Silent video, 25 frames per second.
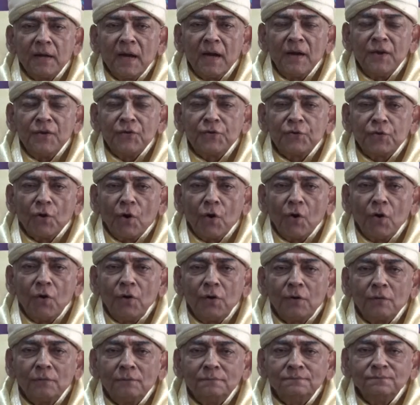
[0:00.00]
and
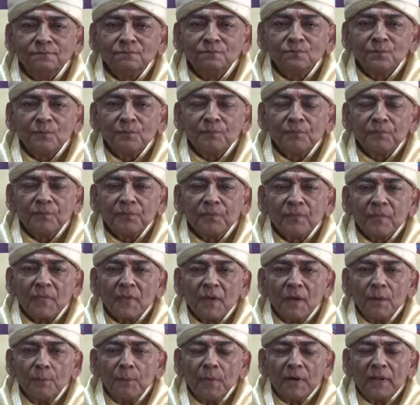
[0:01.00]
installed.
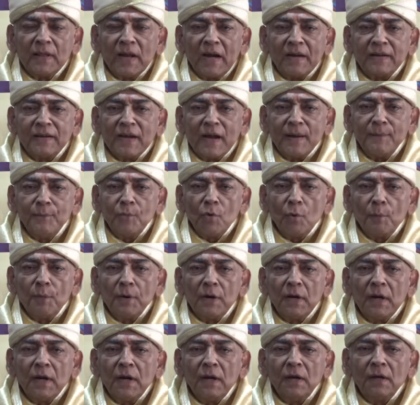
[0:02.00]
But that time
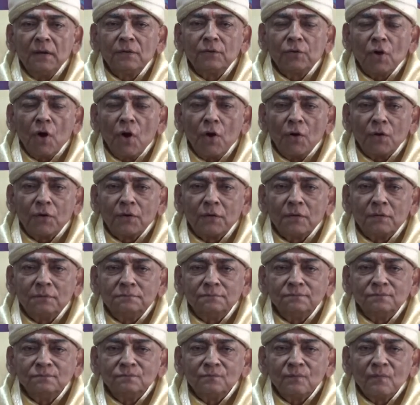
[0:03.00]
nobody thought
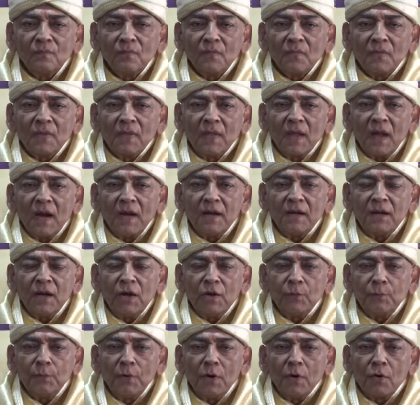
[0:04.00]
that
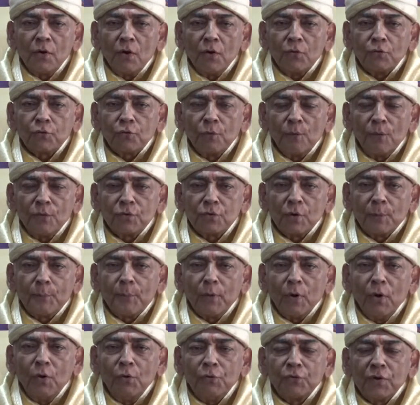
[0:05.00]
it will cause so much of
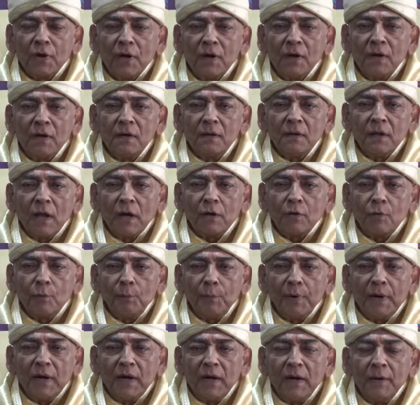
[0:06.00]
pollution that it will
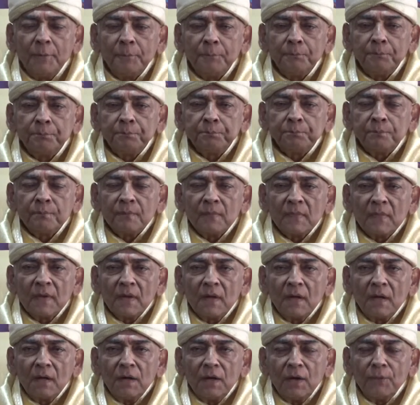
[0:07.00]
be
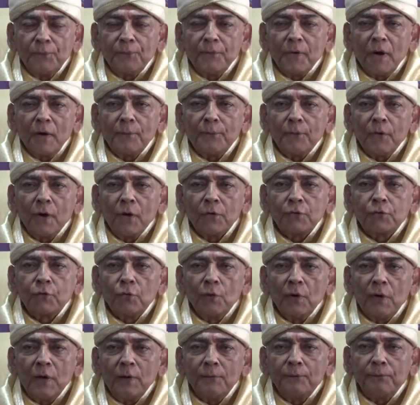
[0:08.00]
difficult for us to
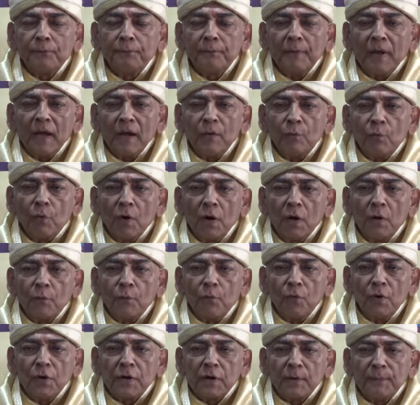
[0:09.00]
live and world
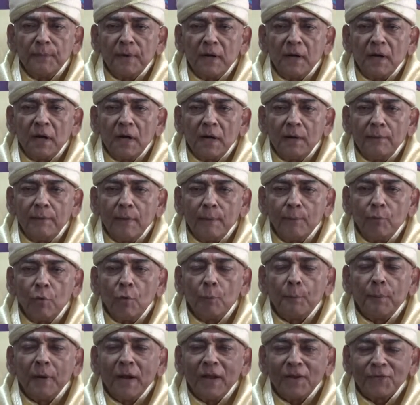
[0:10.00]
won't remain a
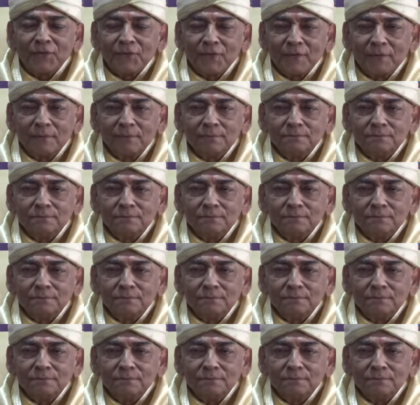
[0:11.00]
livable place.